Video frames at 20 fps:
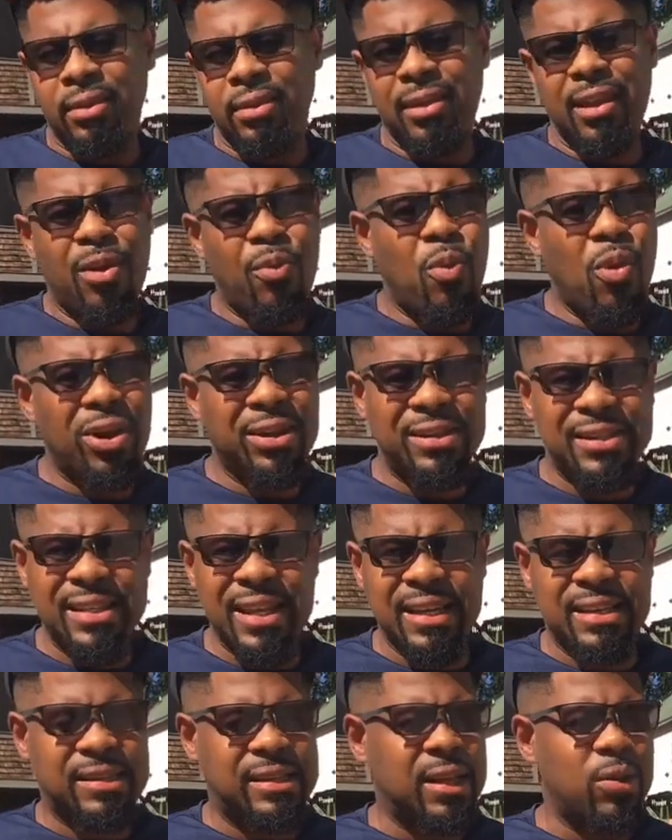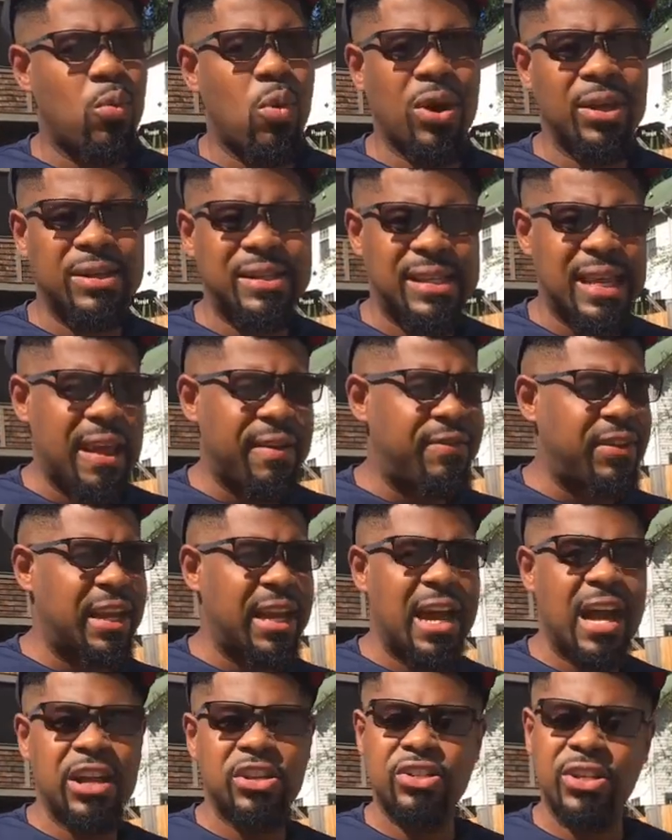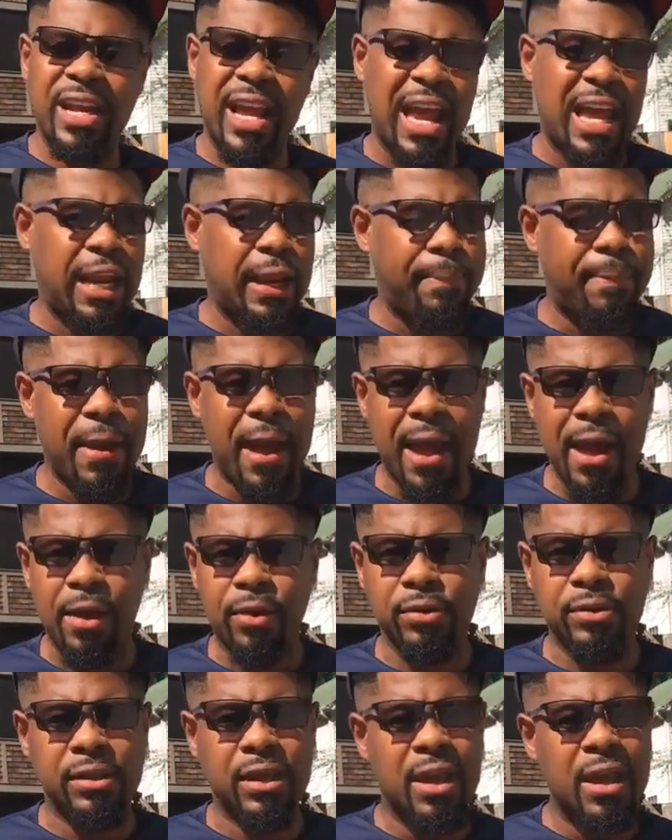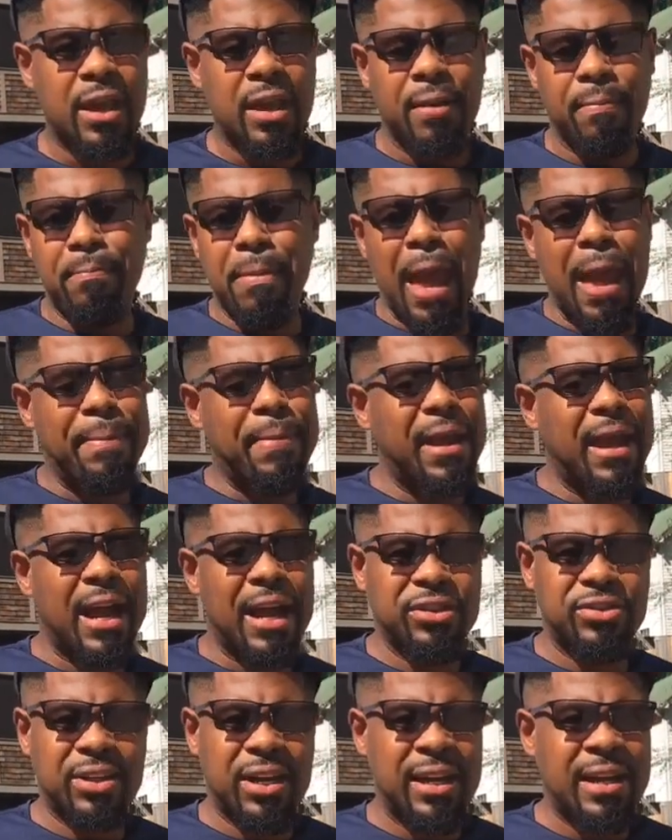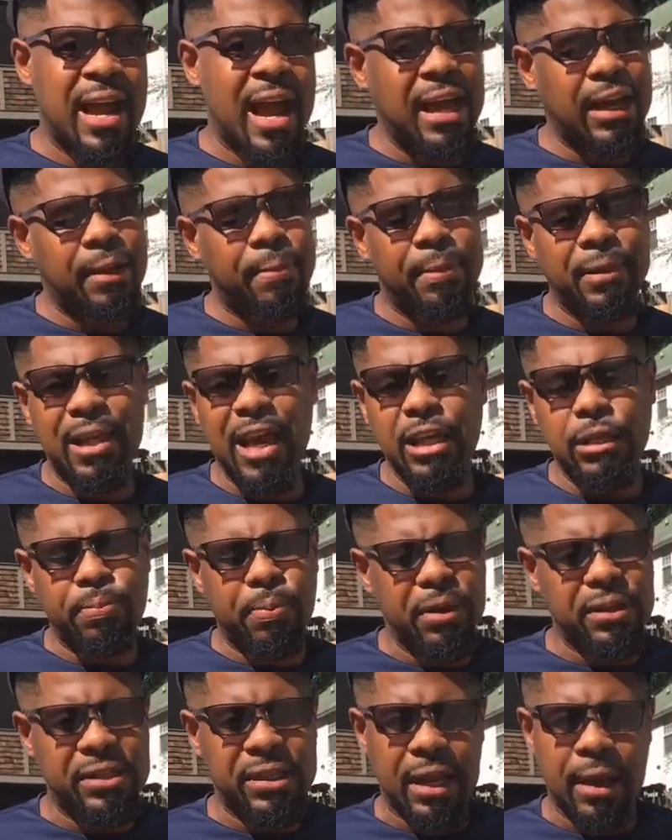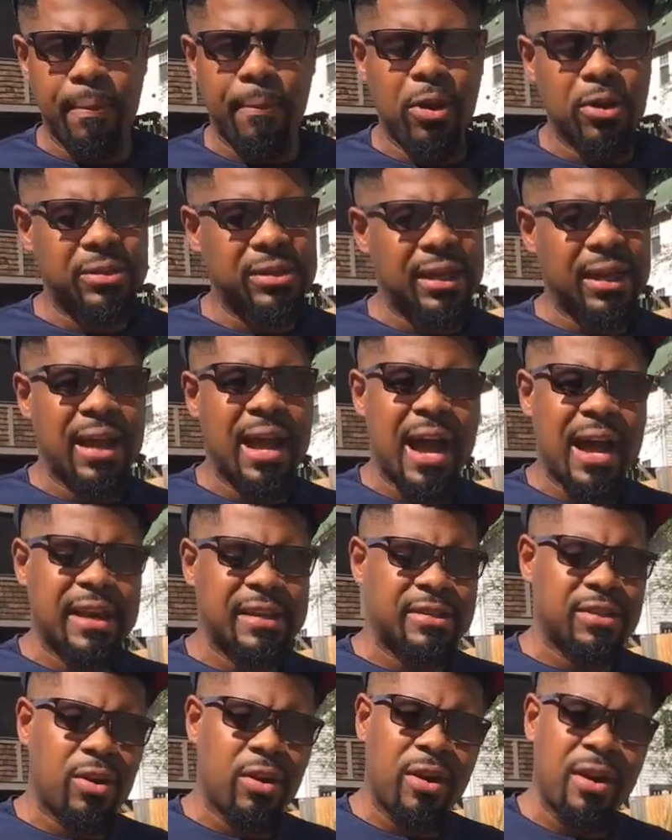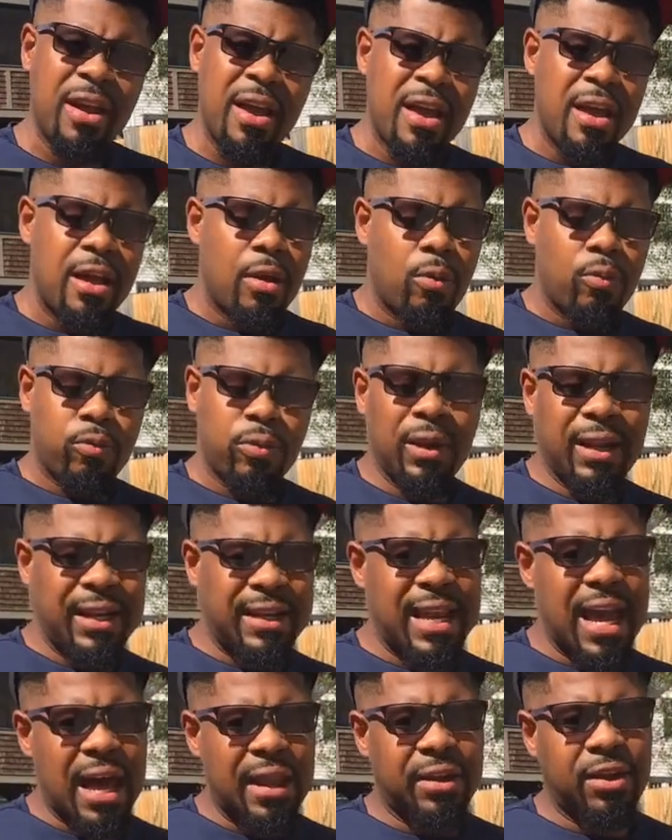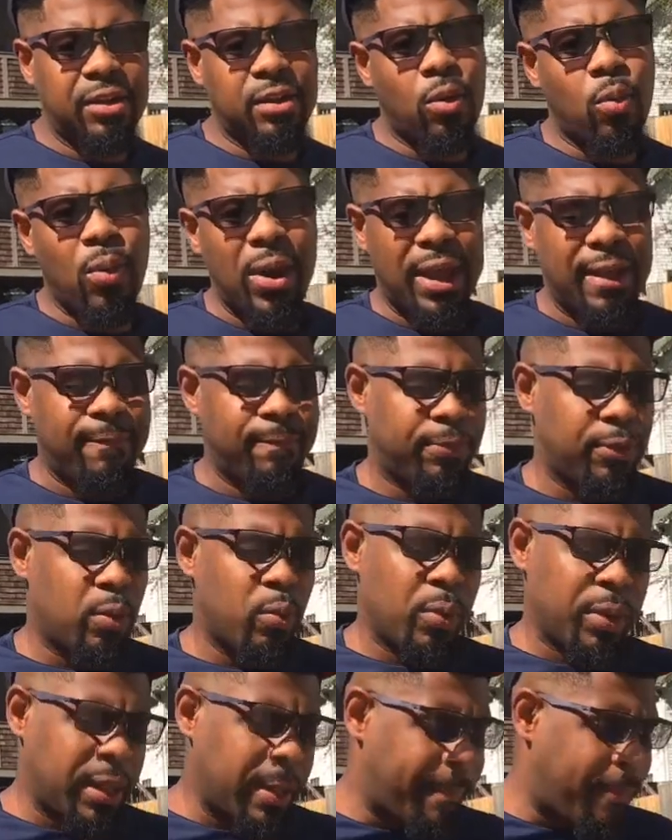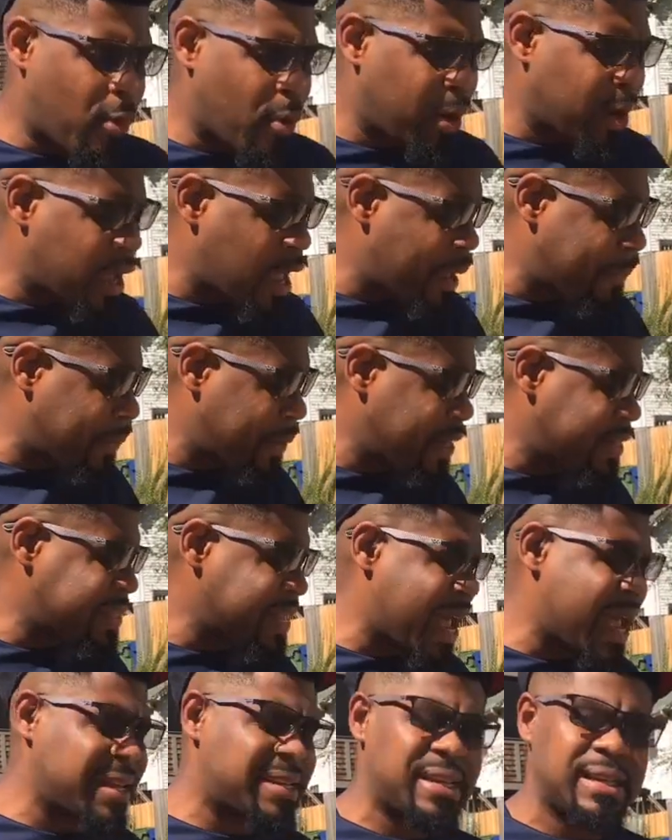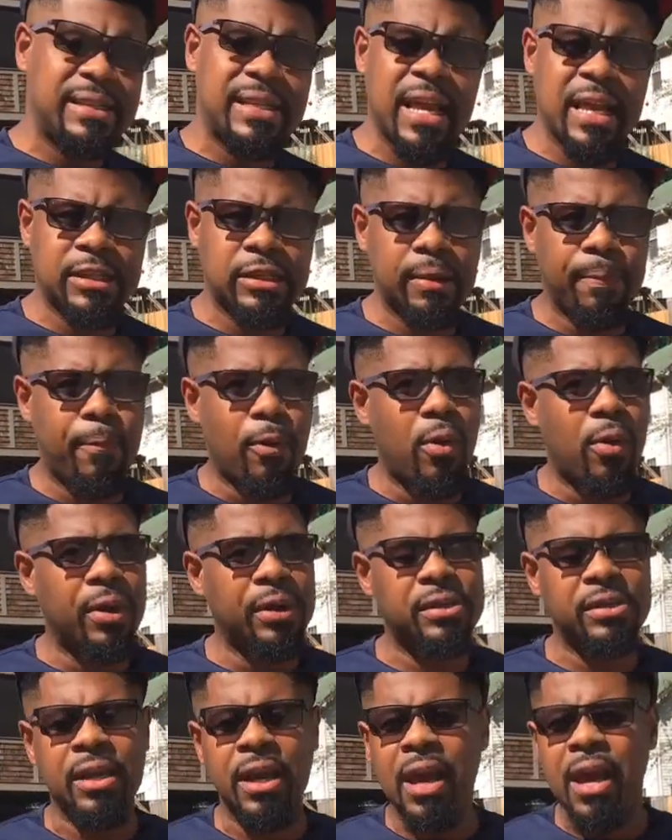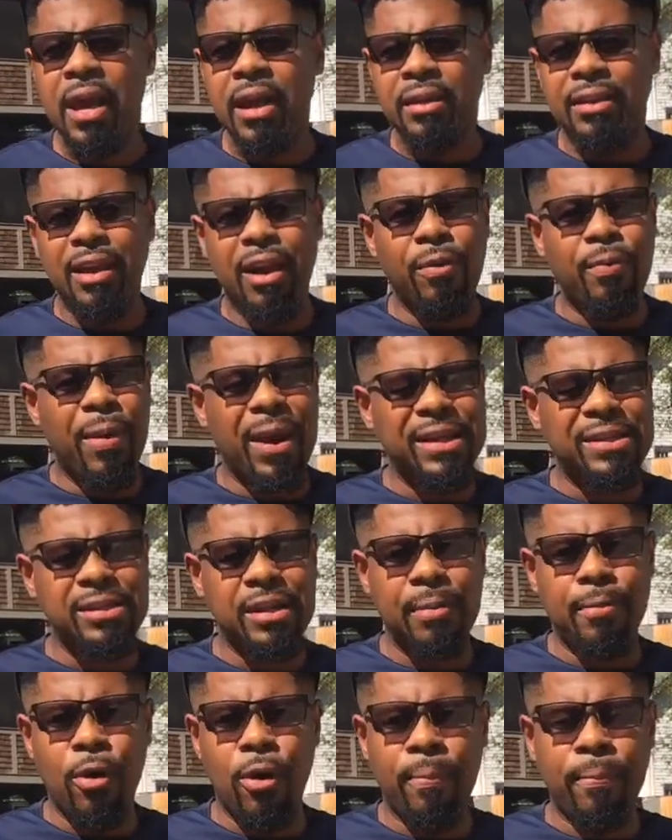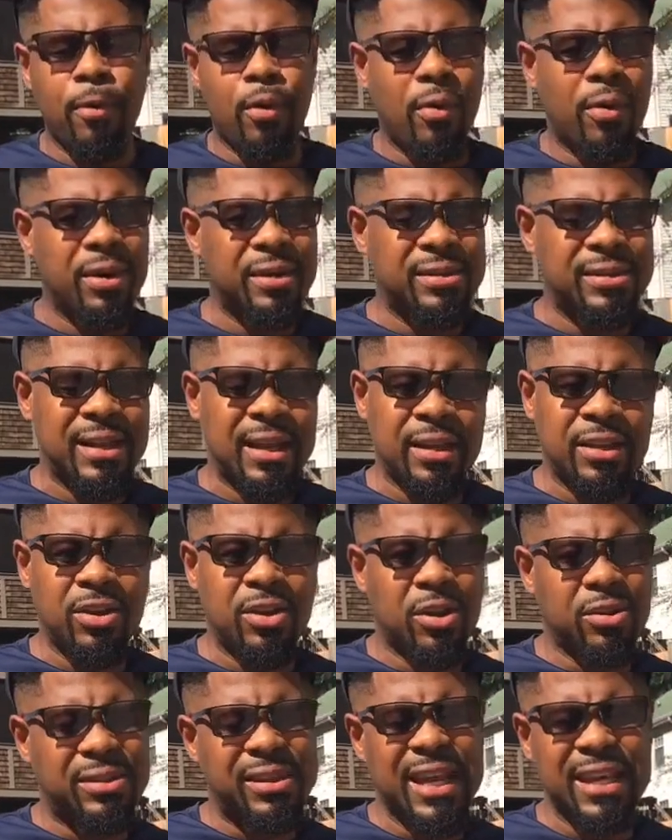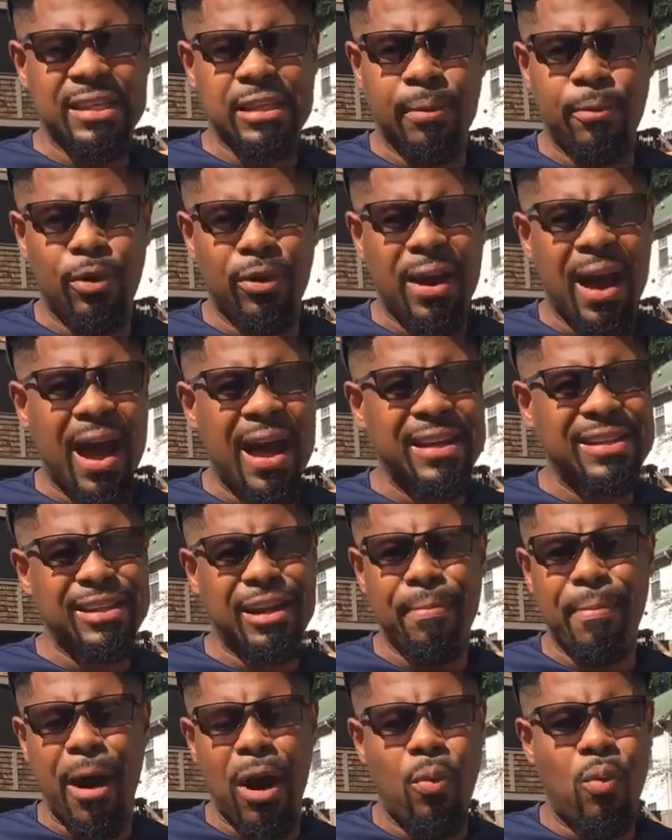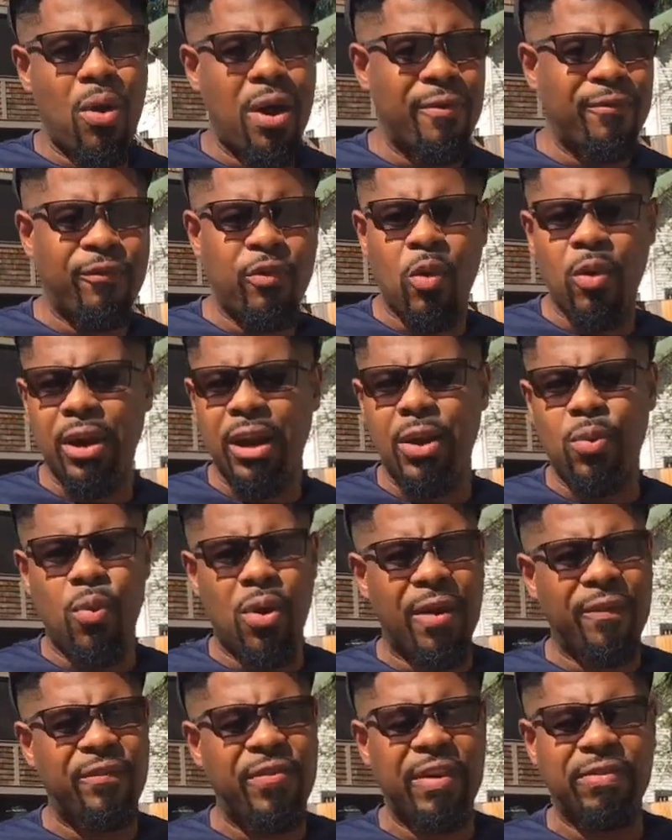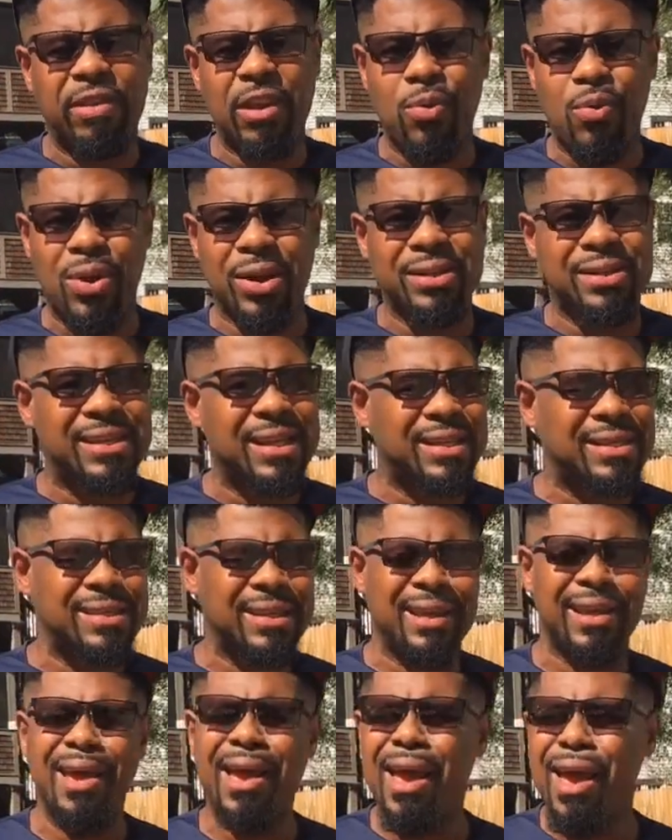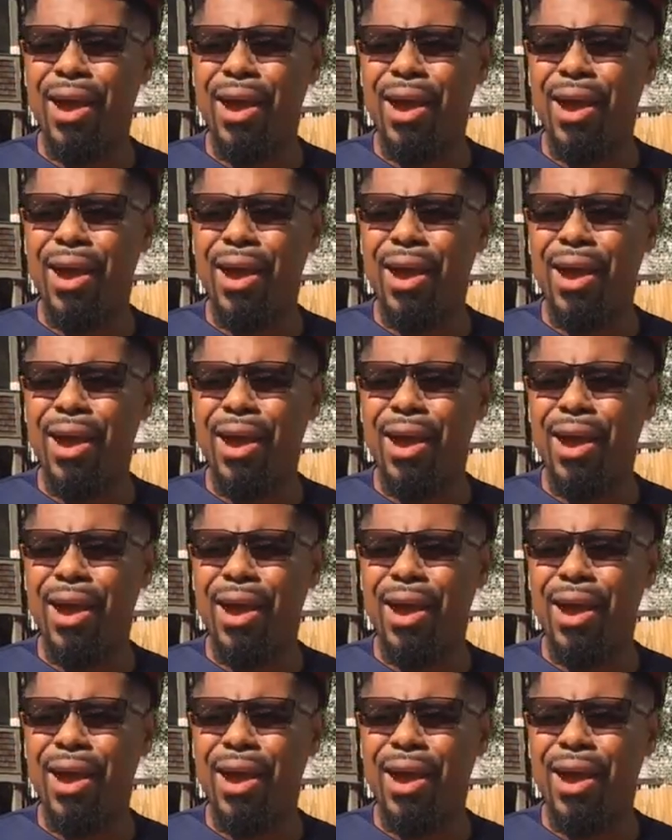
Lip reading: they're 160, 170, 180 pounds, maybe 190, but that's pushing it. Most of the guys are really down there in the weight. When the board companies actually test the boards, they're racing them on boards that, you know, testing them on guys at about 140, 150, 160.